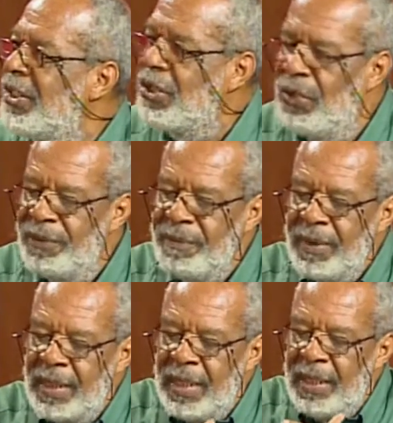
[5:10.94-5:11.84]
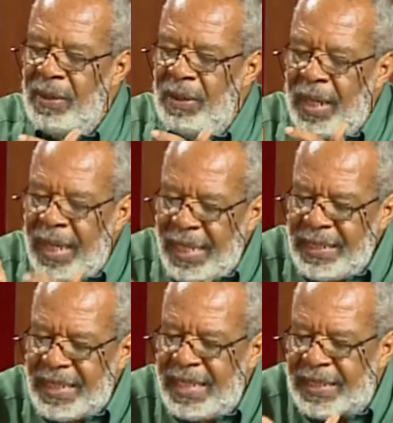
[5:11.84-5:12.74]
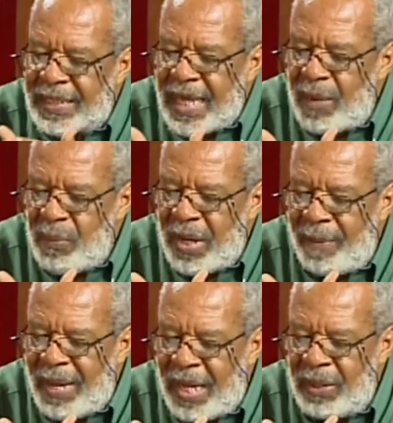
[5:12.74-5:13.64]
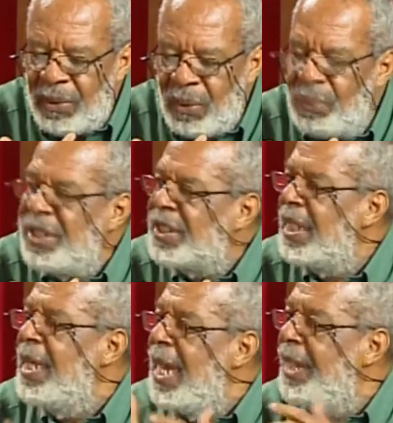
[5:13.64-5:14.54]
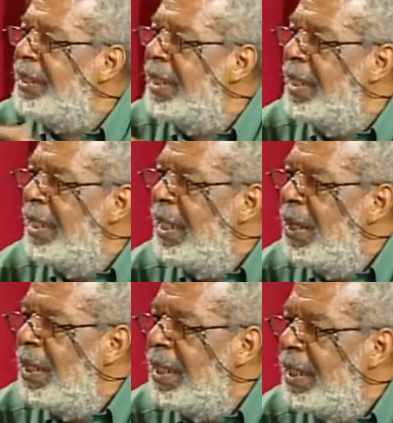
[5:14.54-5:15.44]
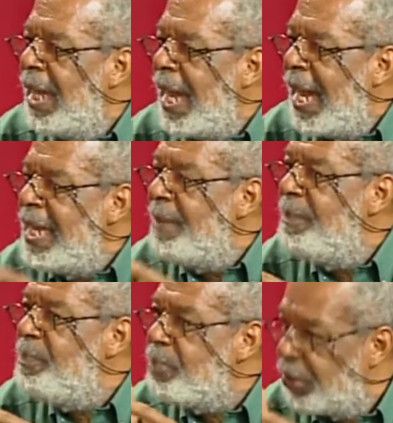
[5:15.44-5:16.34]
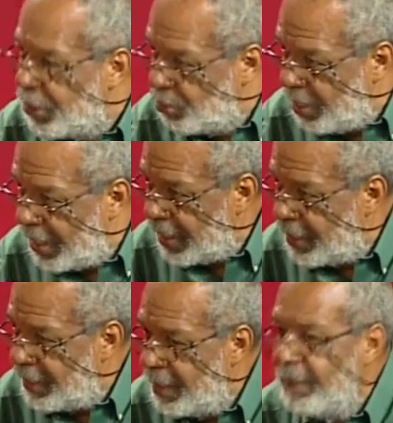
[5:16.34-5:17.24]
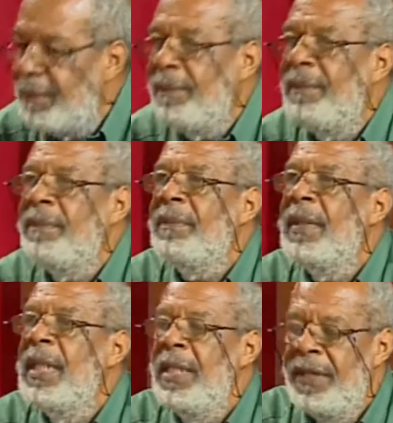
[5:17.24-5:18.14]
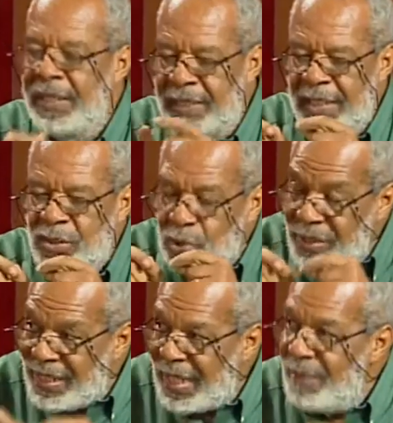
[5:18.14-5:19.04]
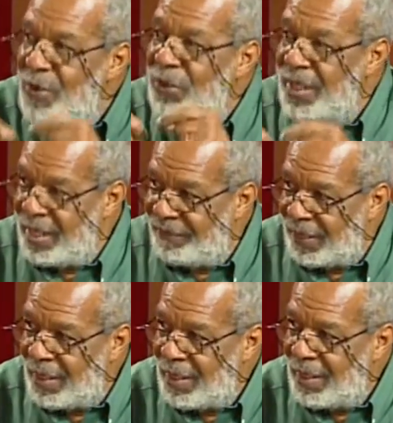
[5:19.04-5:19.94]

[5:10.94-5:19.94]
So Lent is the time whereby we say, and I am persuaded that today more than ever,